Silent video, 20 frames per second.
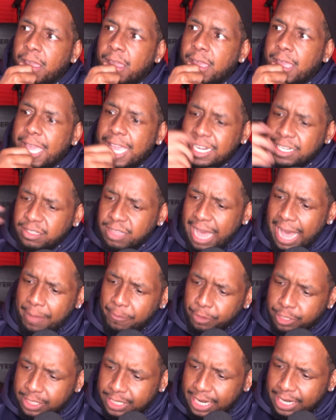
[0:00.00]
In
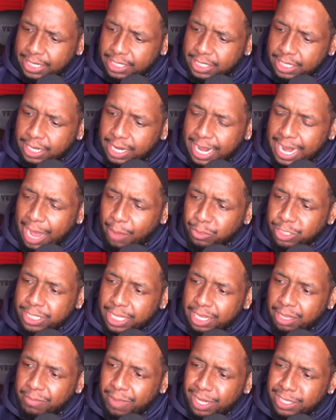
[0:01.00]
conversation, and I was
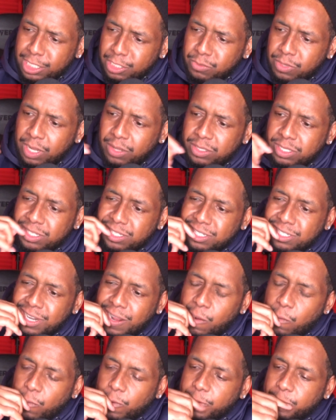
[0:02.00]
thinking about this when I was in the
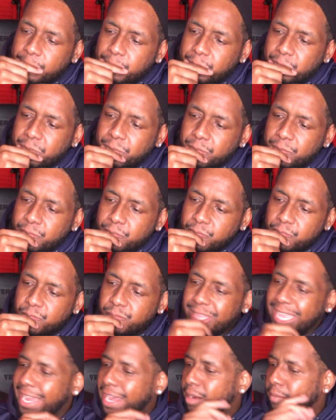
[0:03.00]
shower.
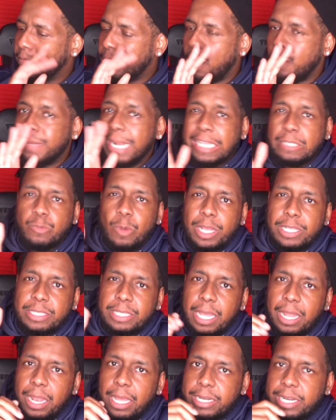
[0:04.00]
I got a burp. That's why I
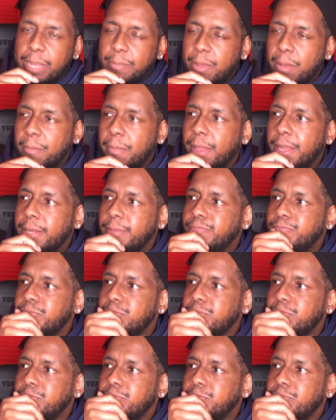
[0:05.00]
sound like that. My bad.